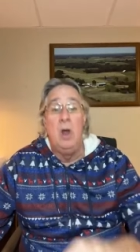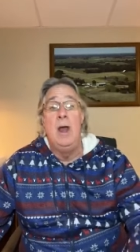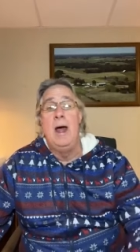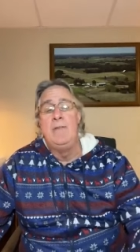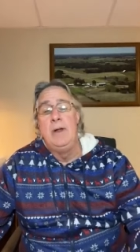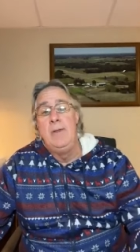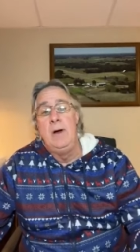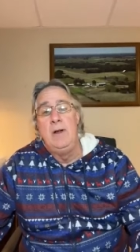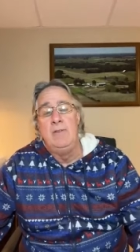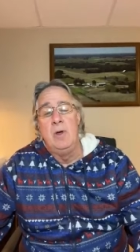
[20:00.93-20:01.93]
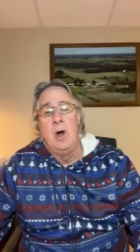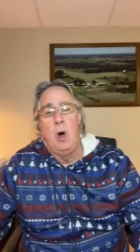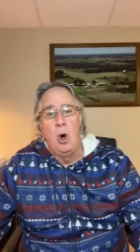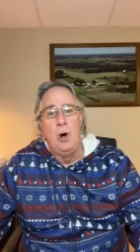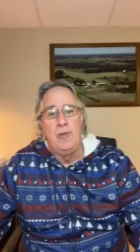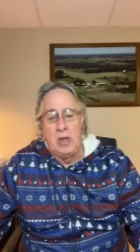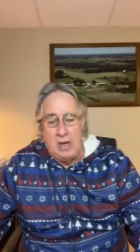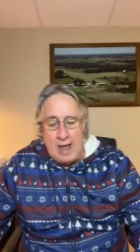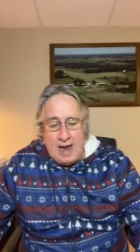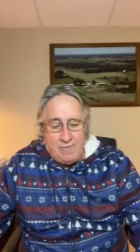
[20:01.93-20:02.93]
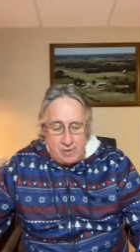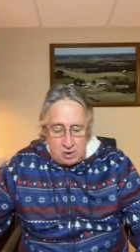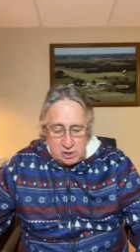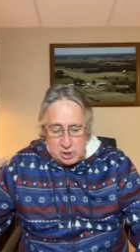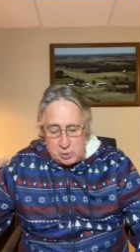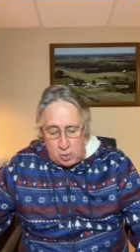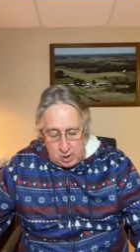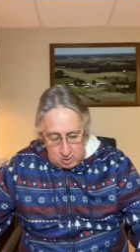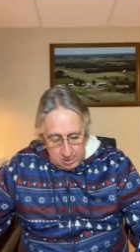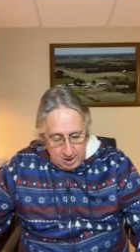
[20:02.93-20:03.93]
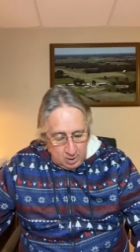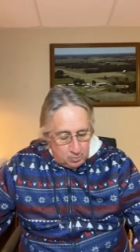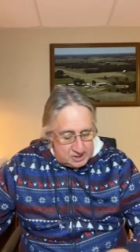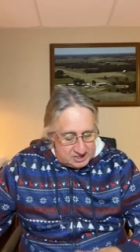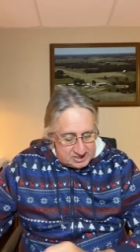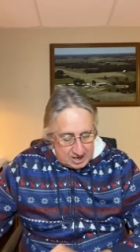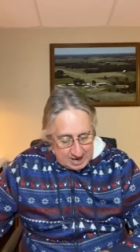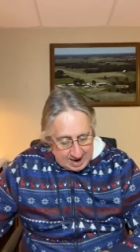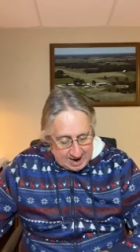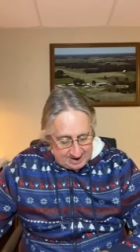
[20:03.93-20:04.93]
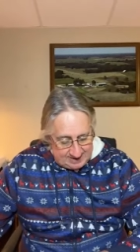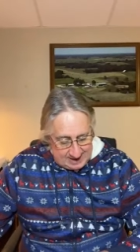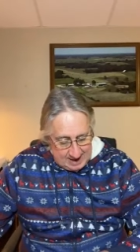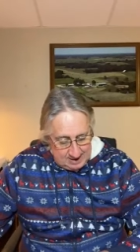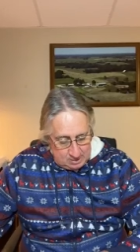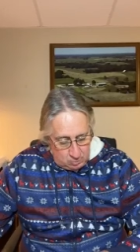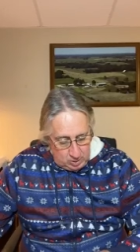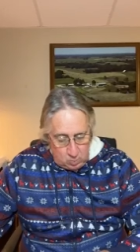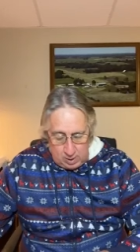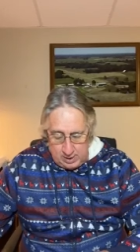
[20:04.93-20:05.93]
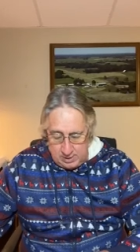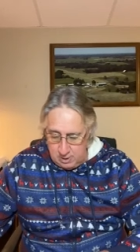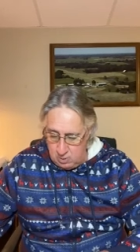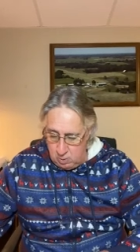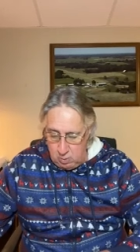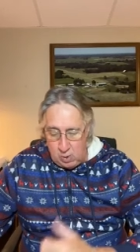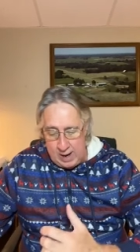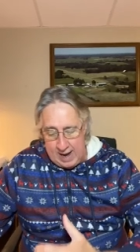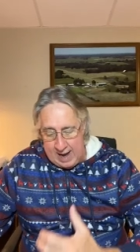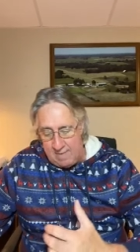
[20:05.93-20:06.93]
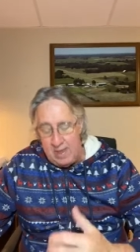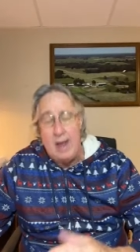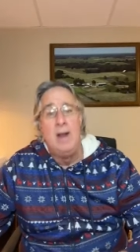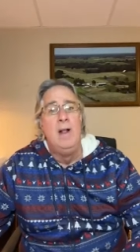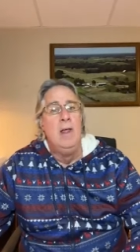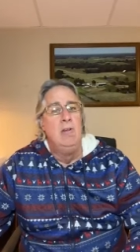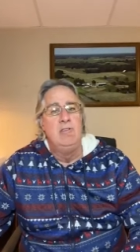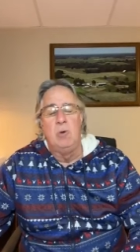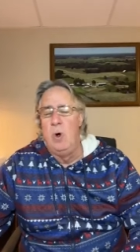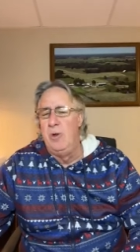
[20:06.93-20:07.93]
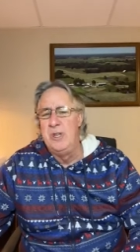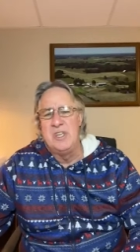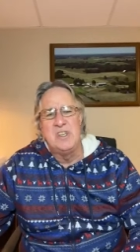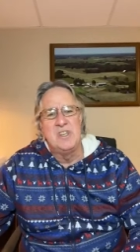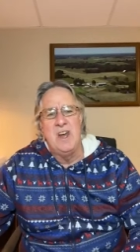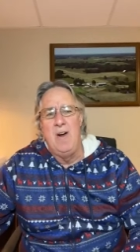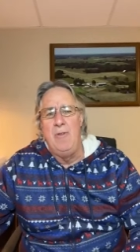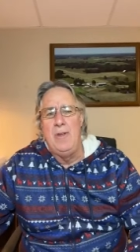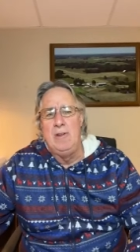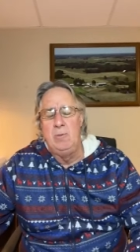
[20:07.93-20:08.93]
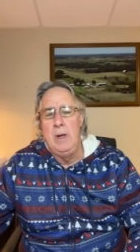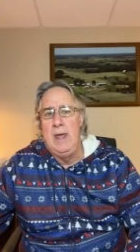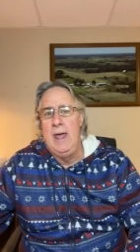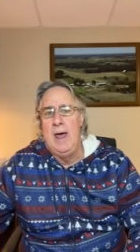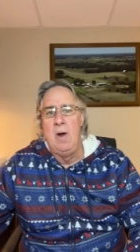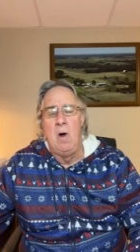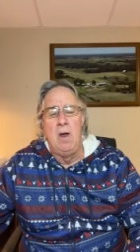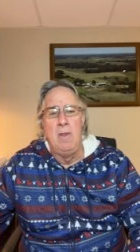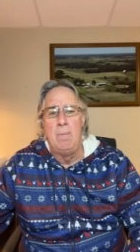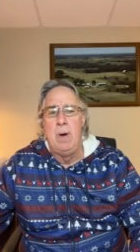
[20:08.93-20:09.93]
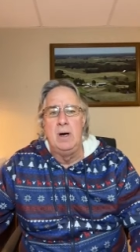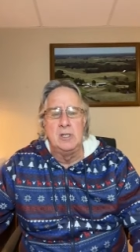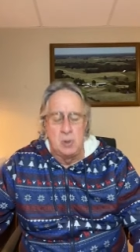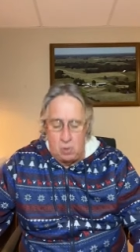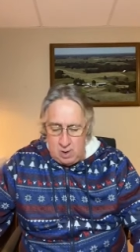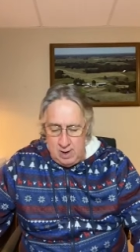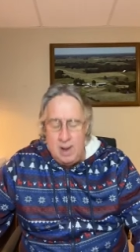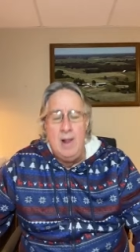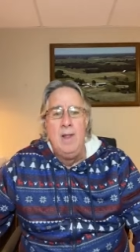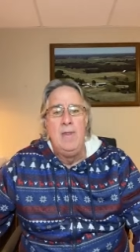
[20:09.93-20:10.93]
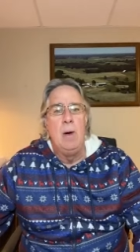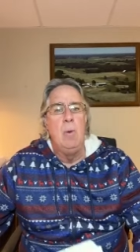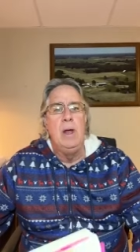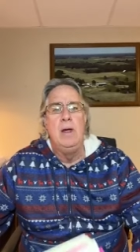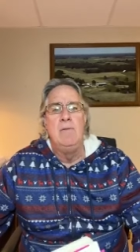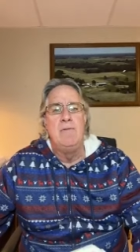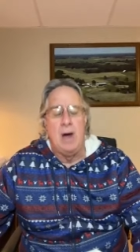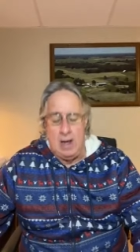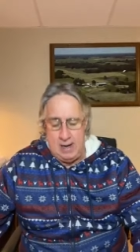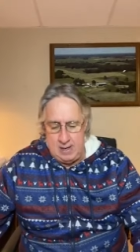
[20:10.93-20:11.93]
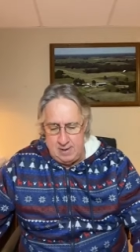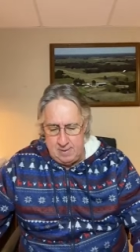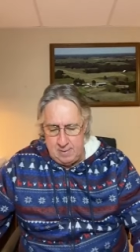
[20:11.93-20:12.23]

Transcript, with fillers: going to have it in there and it's going to hurt the life in our soil, which is the last thing that we want to do. We want to have that soil just as healthy as we can, all of the bugs growing that we can find.